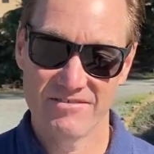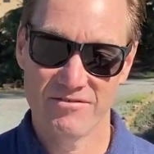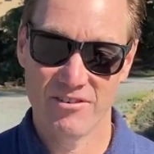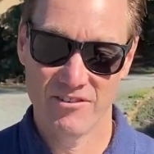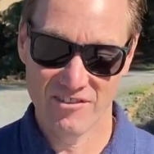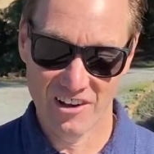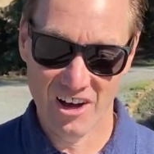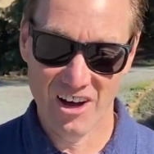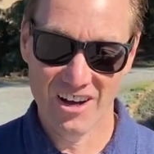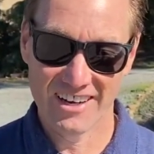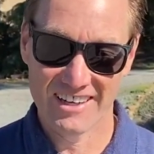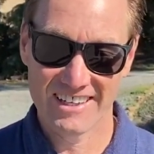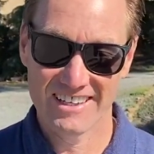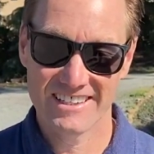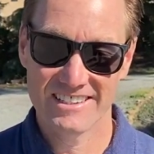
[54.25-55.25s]
for
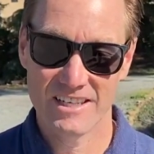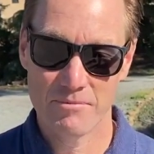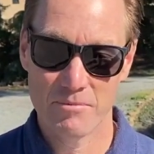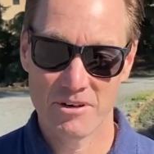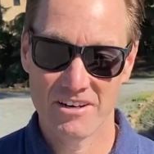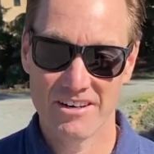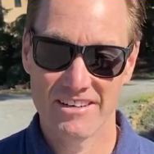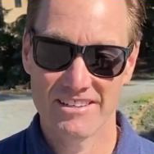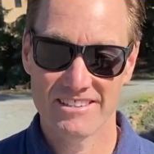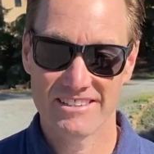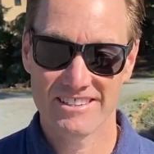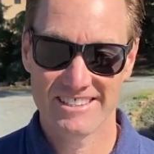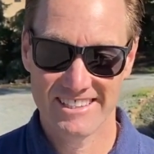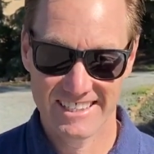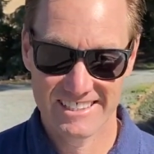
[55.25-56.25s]
vlog number
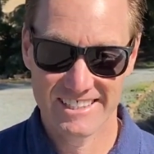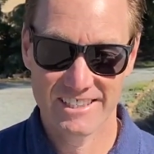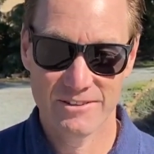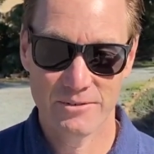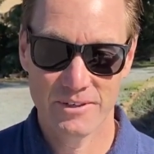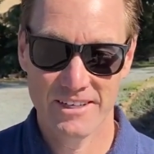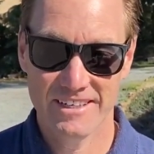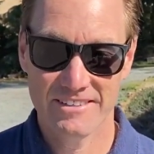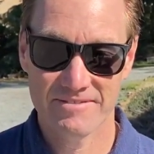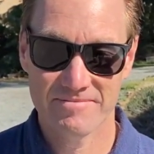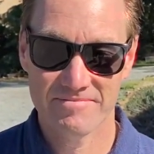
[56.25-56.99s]
sixty-three.